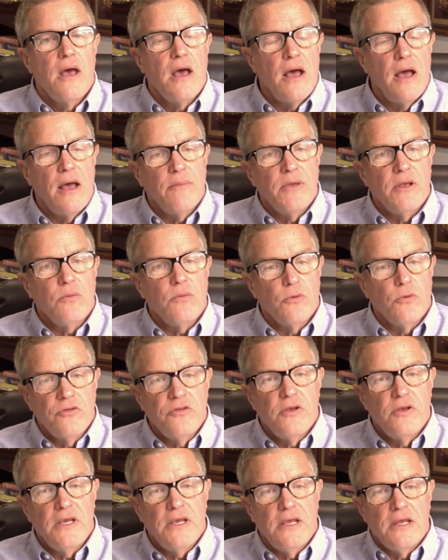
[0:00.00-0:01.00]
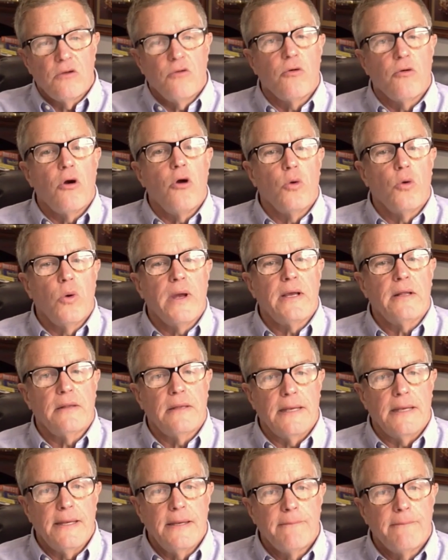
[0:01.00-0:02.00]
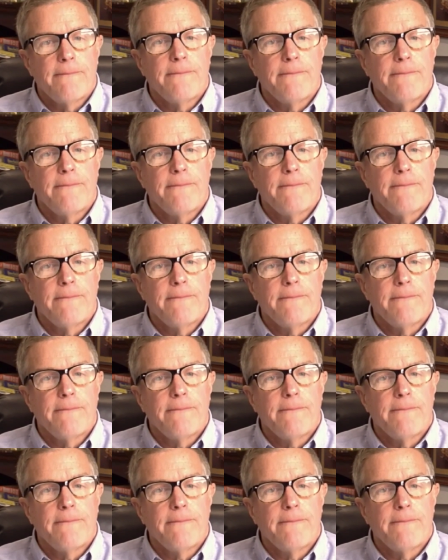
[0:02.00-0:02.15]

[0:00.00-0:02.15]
and we're seeing it grow quickly.